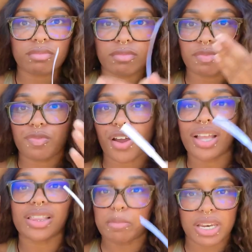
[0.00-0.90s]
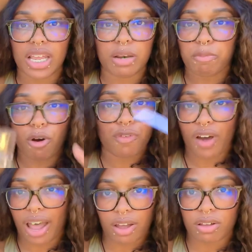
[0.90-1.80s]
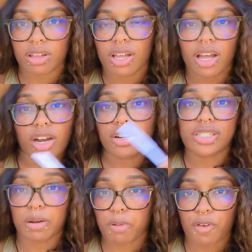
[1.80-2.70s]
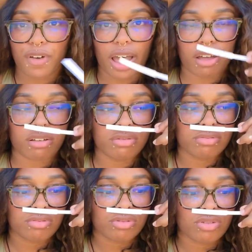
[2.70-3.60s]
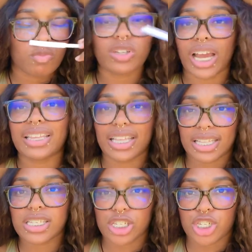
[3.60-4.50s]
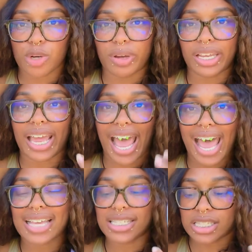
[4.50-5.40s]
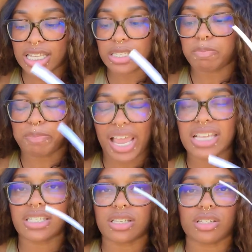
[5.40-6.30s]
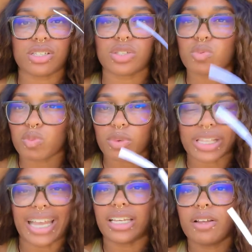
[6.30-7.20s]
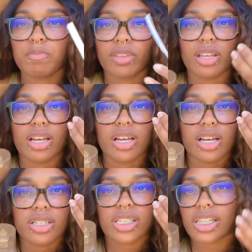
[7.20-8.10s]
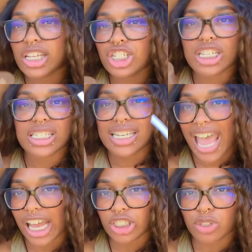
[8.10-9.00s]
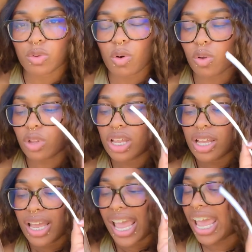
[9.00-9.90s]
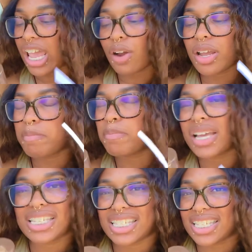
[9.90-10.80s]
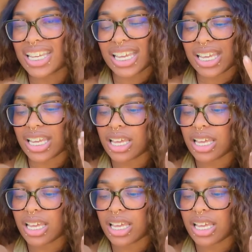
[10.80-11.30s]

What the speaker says: very limited profile or scent profile, which I think this is doing. It has this base, like, delicious, natural, airy, musky,